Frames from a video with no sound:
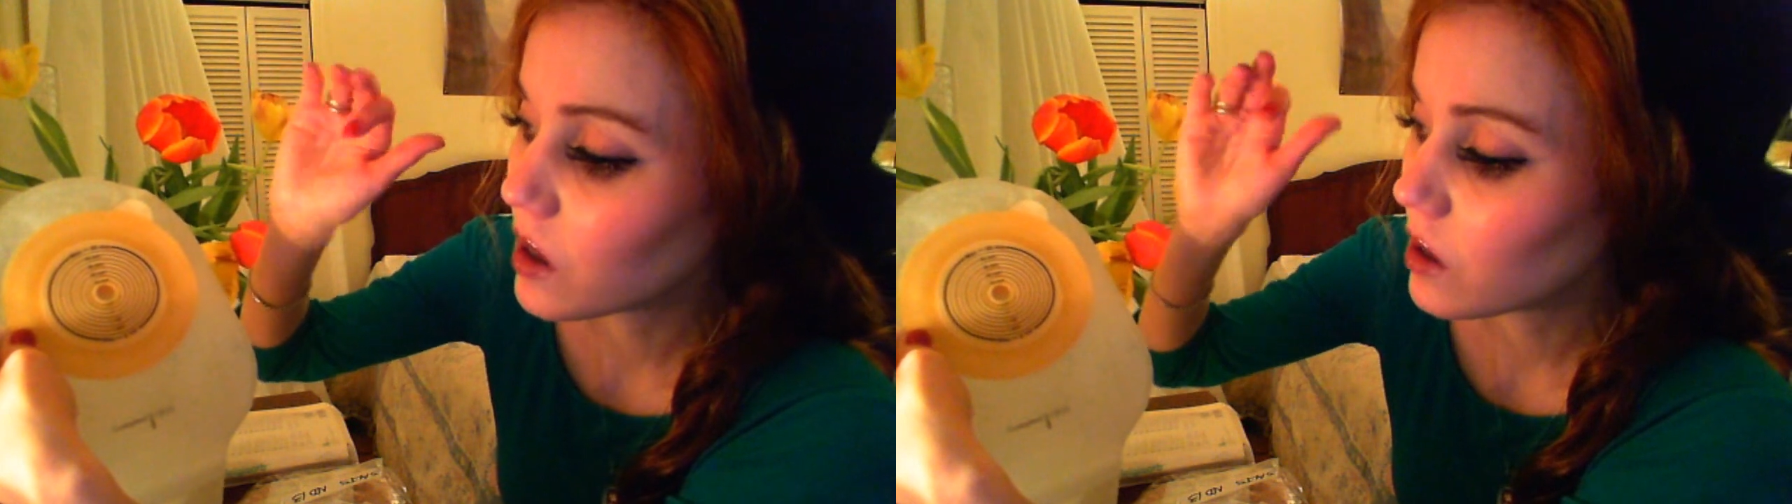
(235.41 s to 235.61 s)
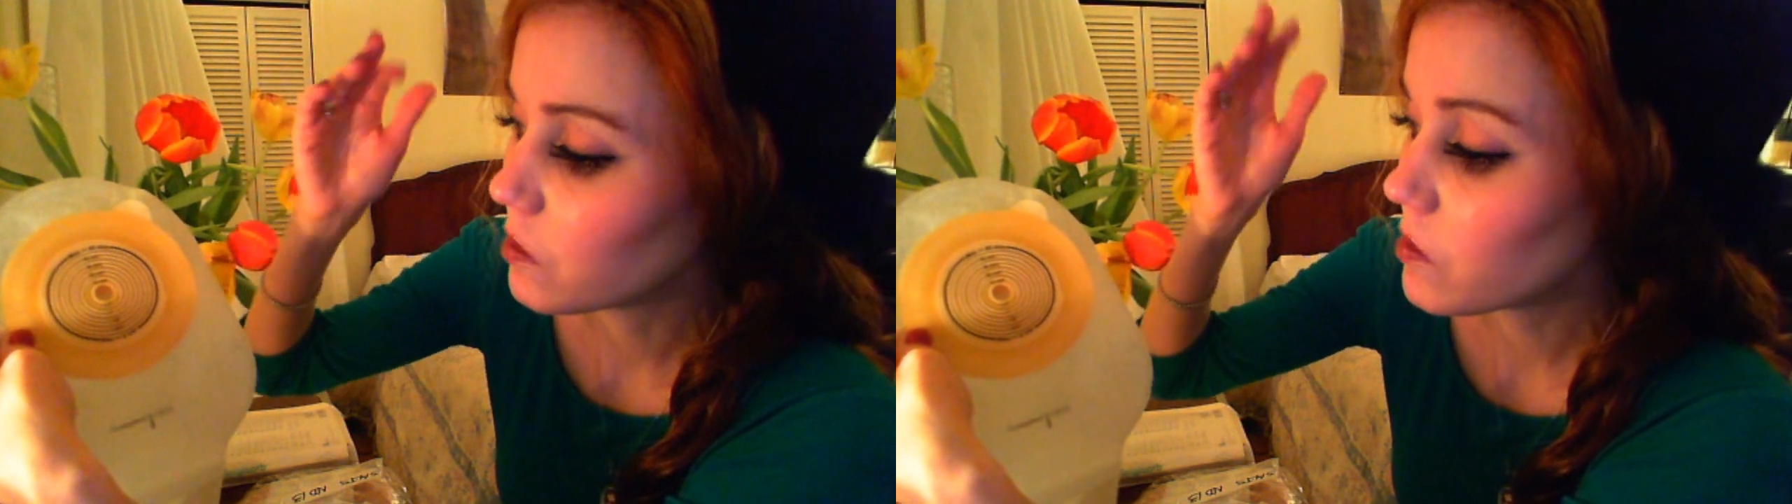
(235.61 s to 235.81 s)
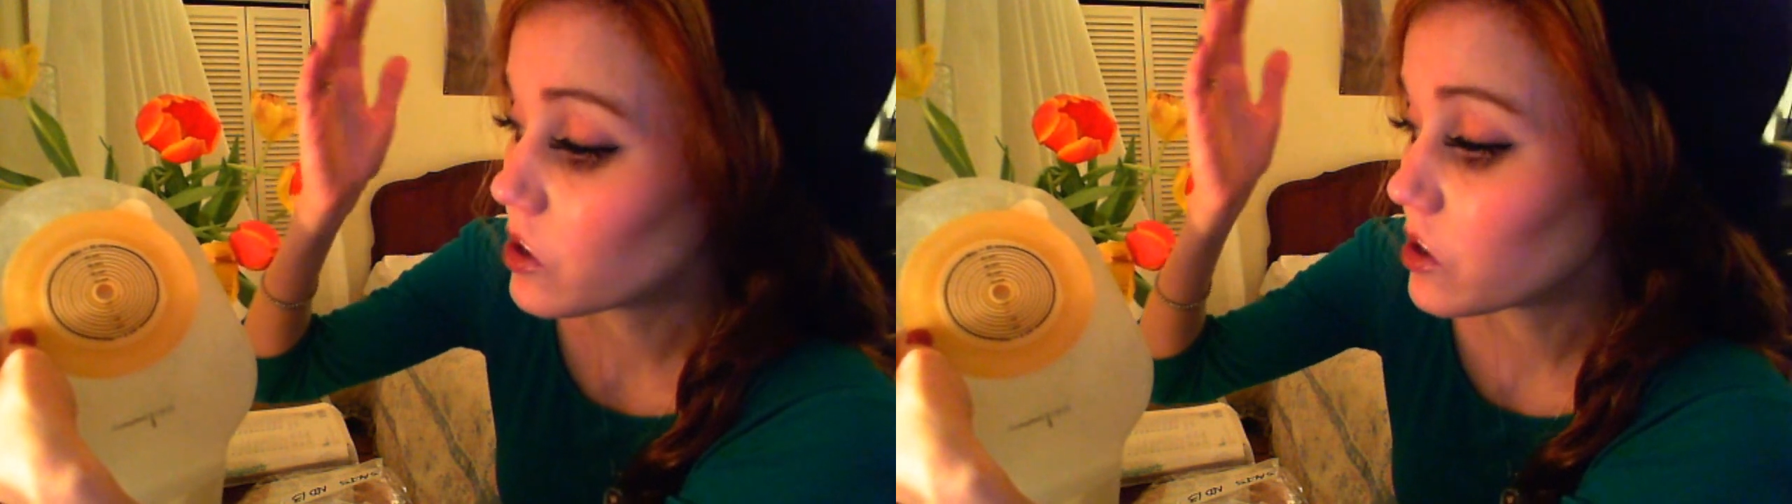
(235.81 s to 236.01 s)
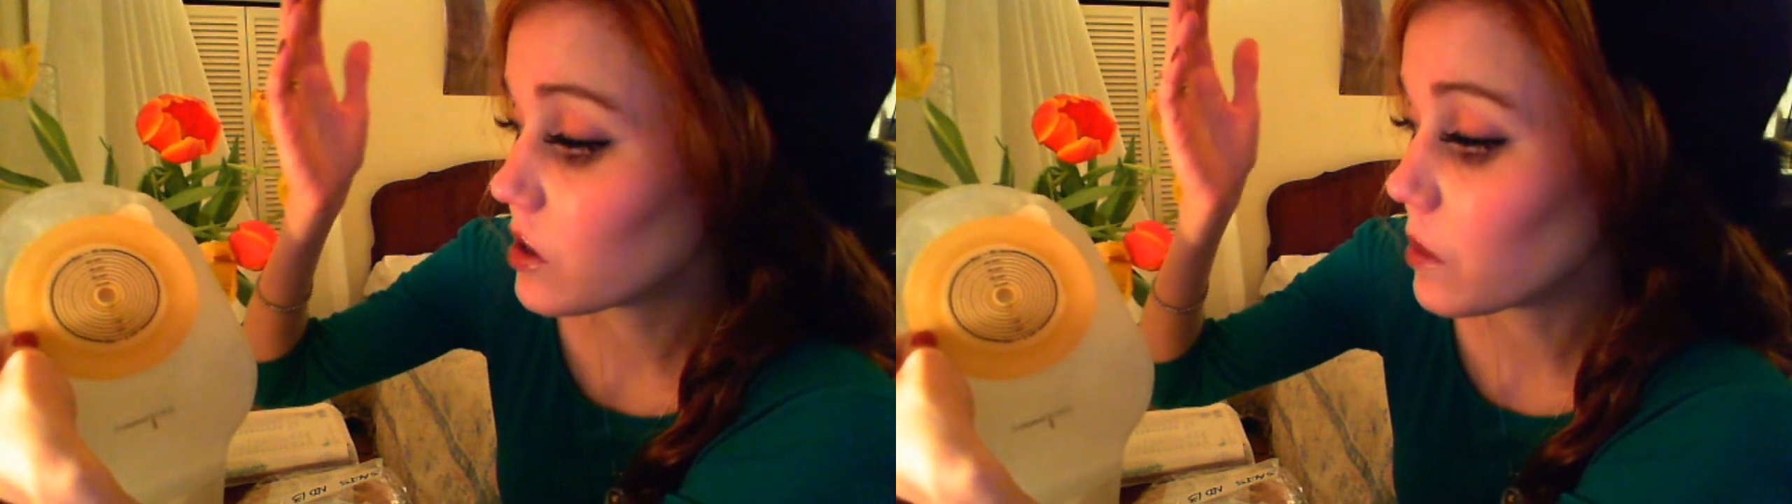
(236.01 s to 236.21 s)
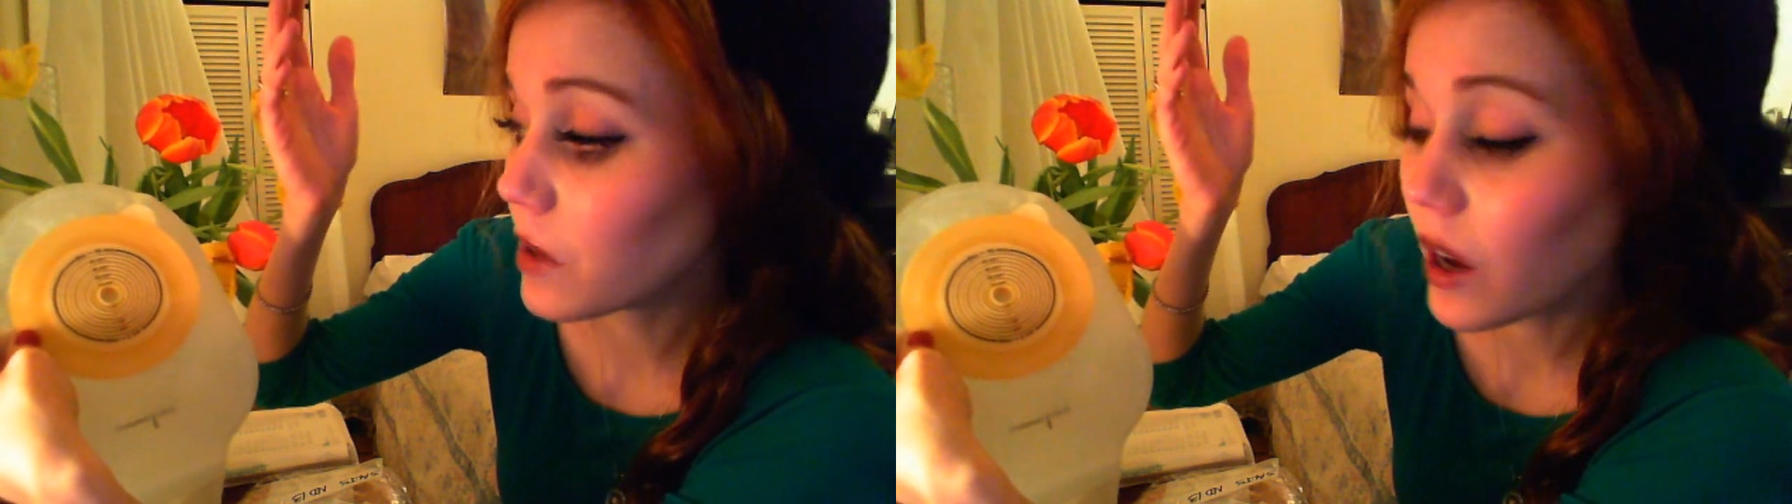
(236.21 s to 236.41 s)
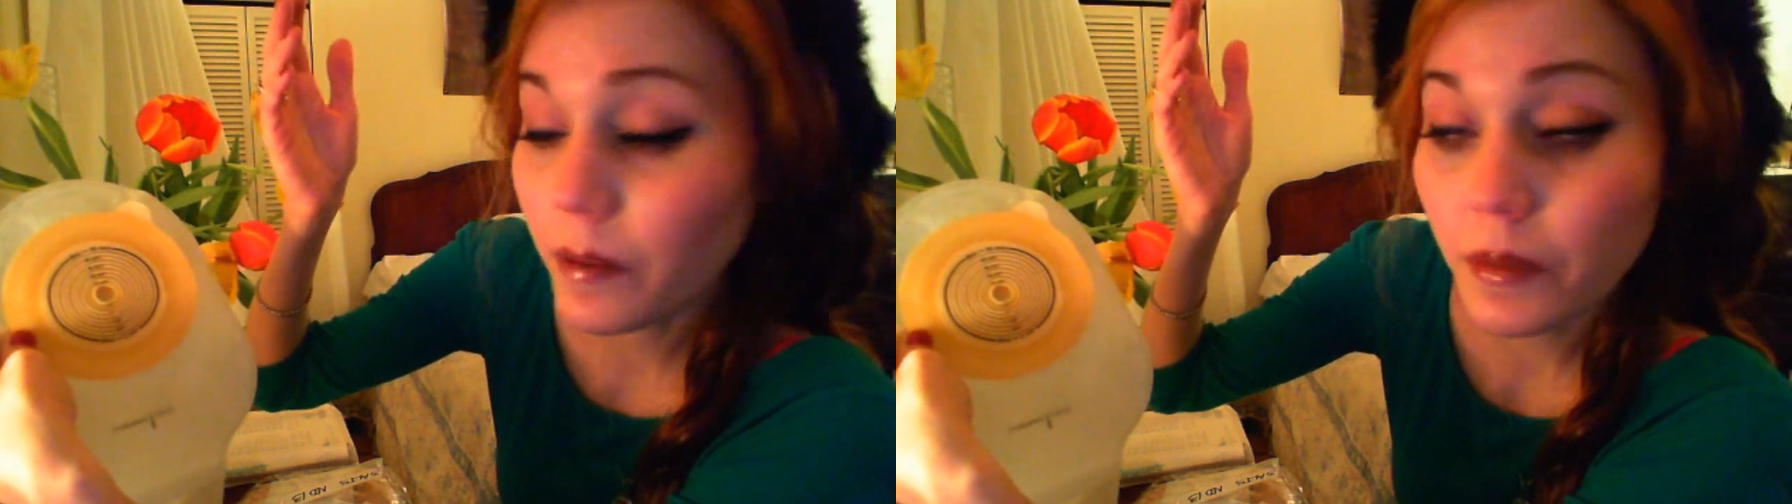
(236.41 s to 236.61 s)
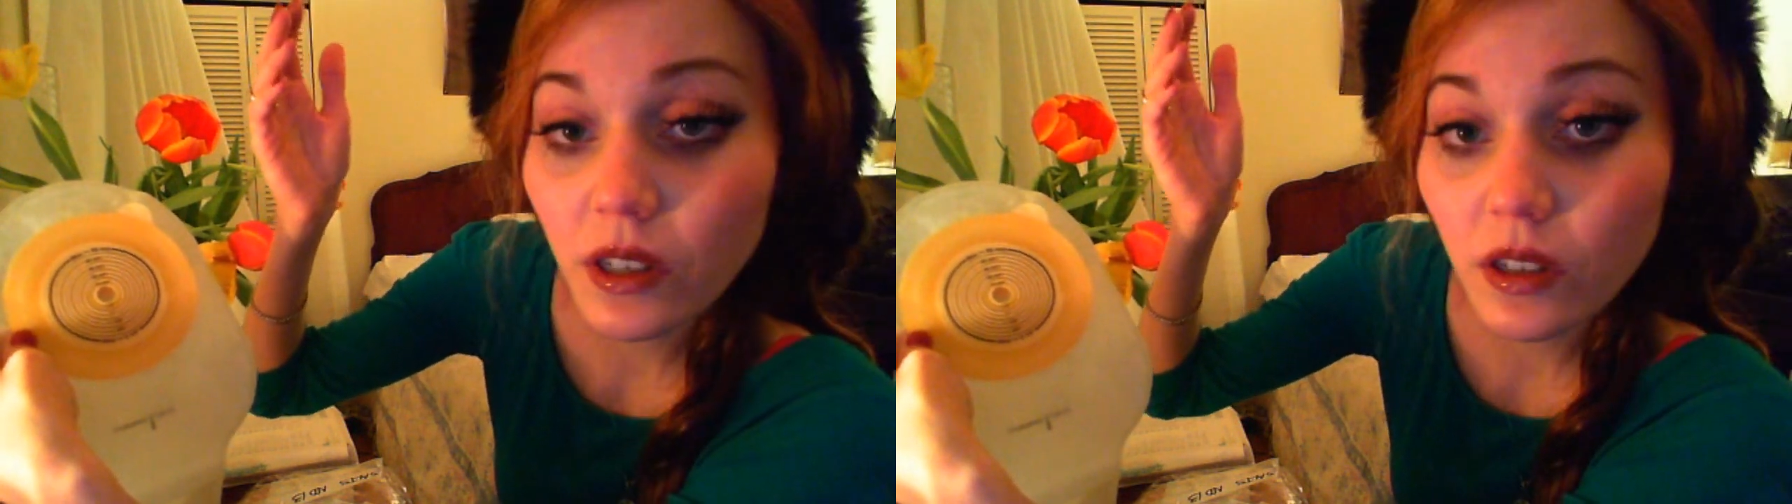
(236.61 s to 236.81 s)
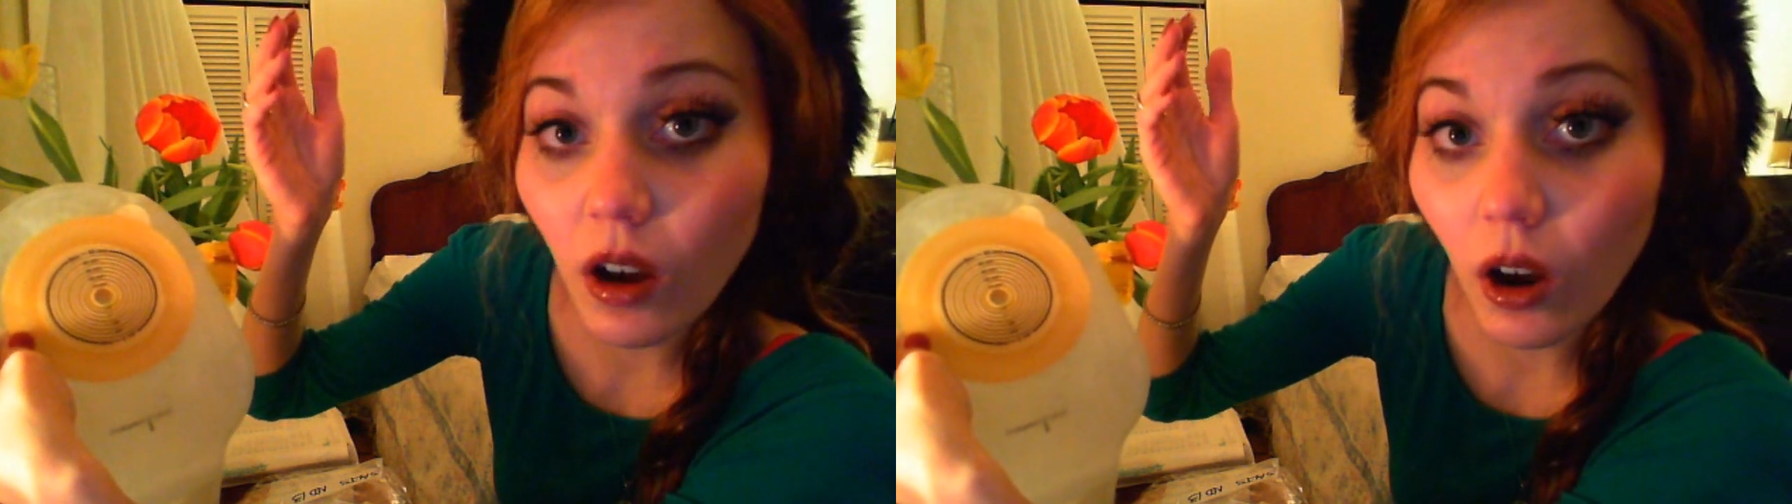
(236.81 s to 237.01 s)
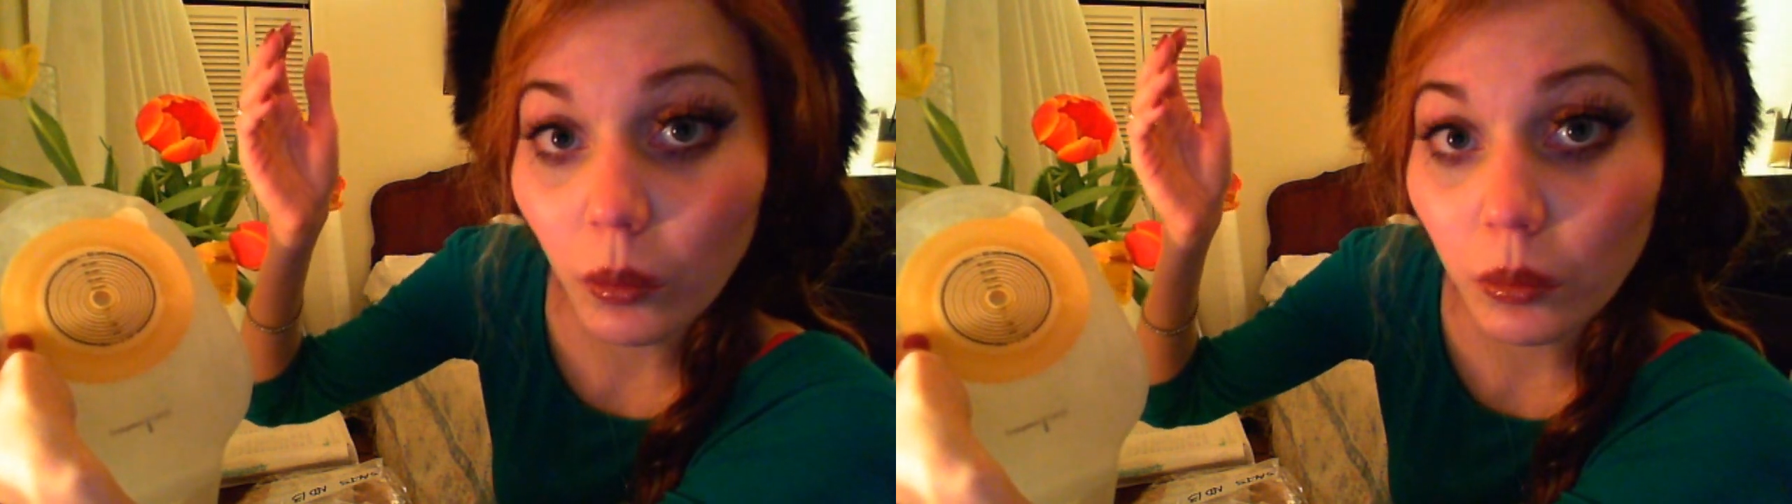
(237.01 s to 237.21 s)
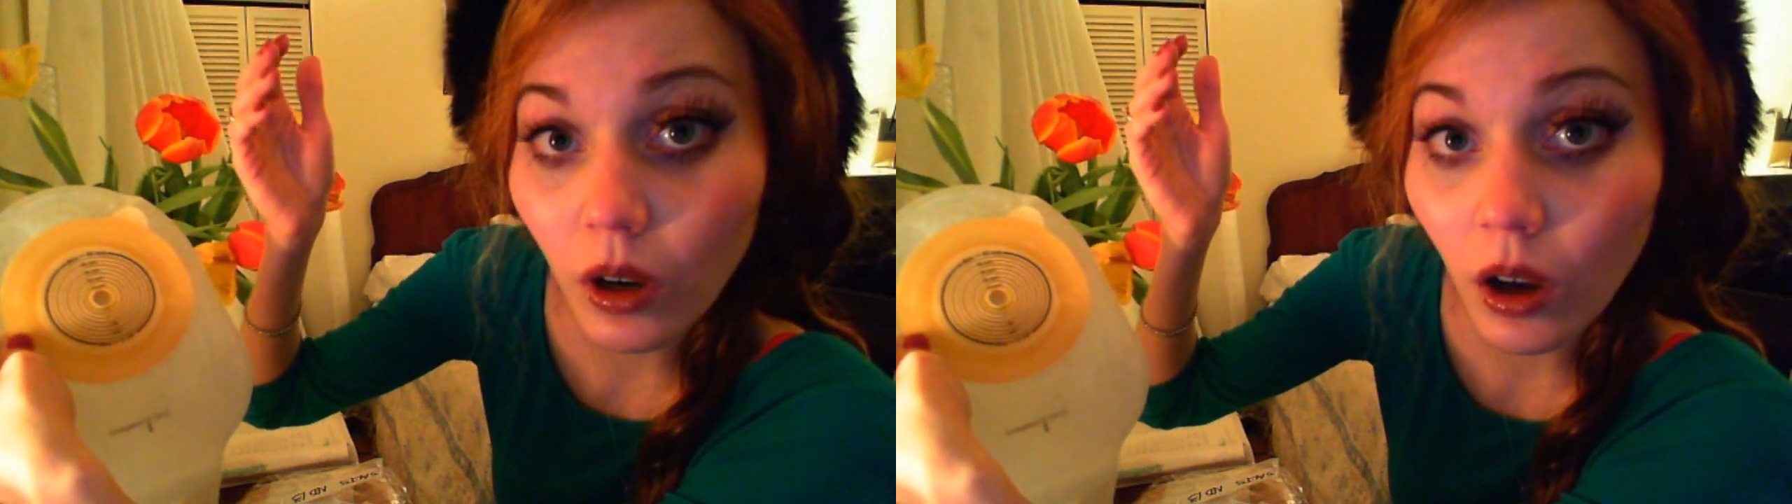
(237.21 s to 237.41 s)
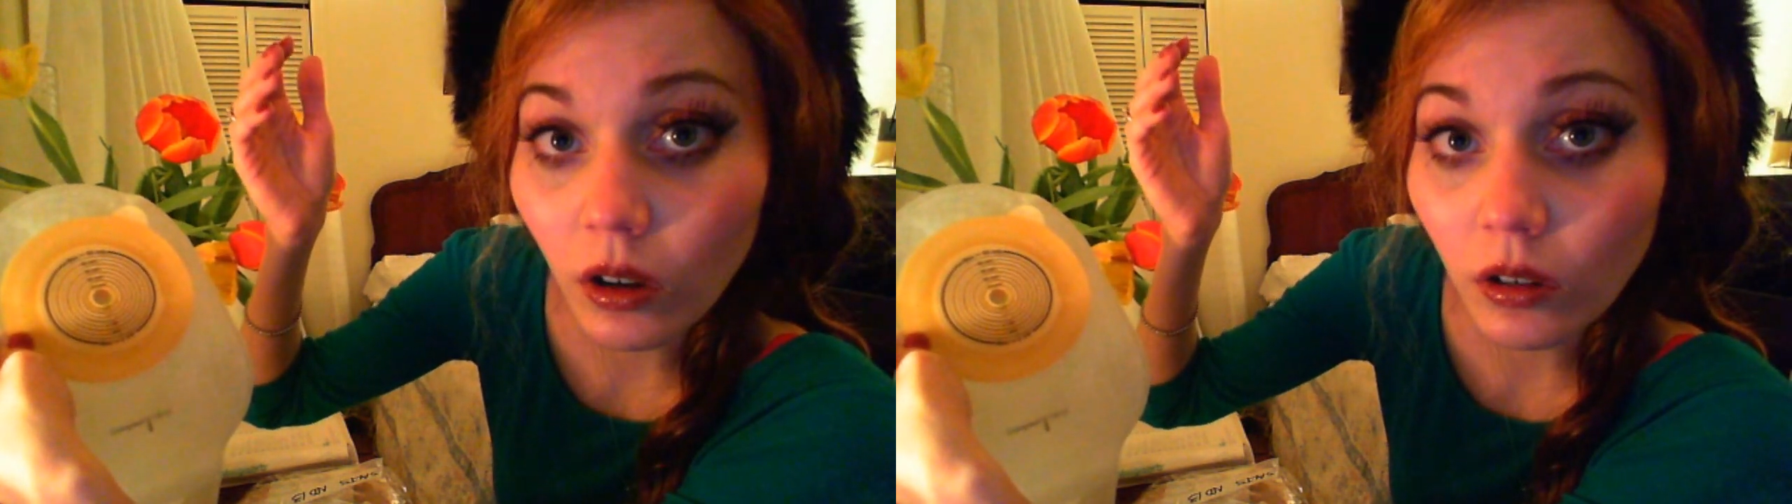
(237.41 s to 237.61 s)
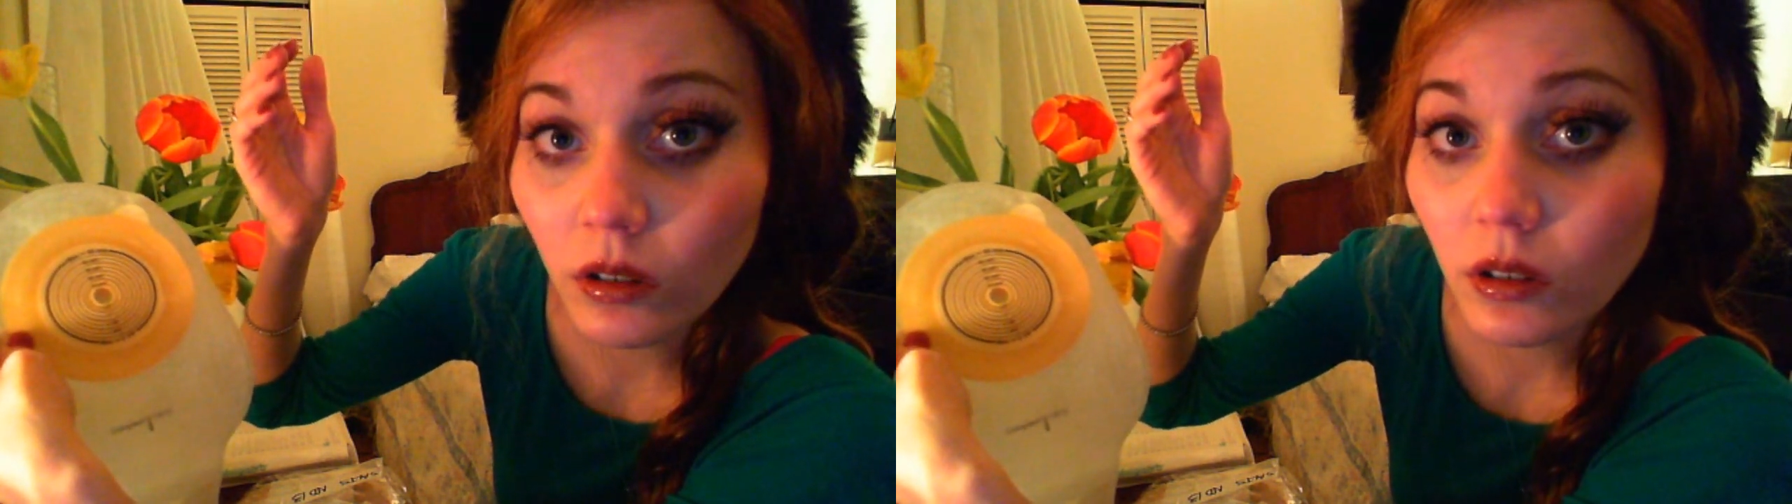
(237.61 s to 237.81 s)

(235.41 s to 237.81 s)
which sometimes is oblong,